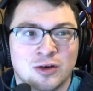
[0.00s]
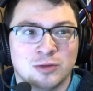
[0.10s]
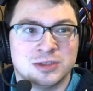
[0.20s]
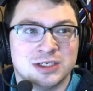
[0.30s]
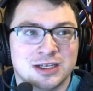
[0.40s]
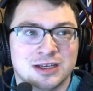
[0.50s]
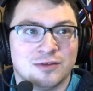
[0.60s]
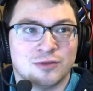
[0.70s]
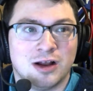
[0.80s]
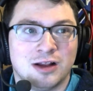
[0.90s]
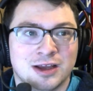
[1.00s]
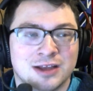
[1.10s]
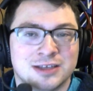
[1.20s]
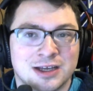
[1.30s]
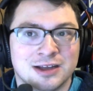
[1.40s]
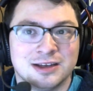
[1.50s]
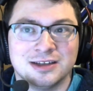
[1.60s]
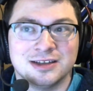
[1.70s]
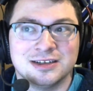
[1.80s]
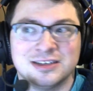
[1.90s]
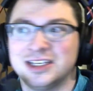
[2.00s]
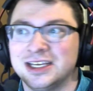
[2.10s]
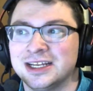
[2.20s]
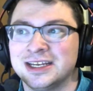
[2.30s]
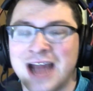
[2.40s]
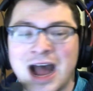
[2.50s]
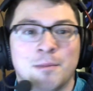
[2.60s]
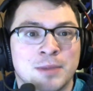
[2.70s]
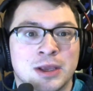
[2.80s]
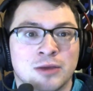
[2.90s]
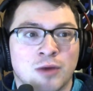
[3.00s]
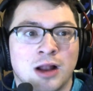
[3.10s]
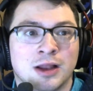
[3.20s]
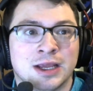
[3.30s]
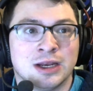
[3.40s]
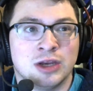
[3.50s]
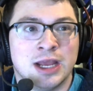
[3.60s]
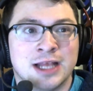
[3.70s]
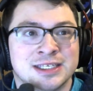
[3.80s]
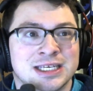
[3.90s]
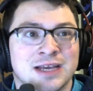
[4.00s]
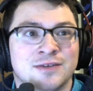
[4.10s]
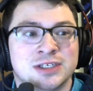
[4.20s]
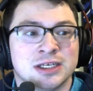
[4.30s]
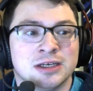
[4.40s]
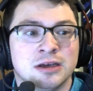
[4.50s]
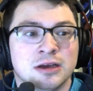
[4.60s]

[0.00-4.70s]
home city of Raleigh, to see it not be Raleigh and NCFC.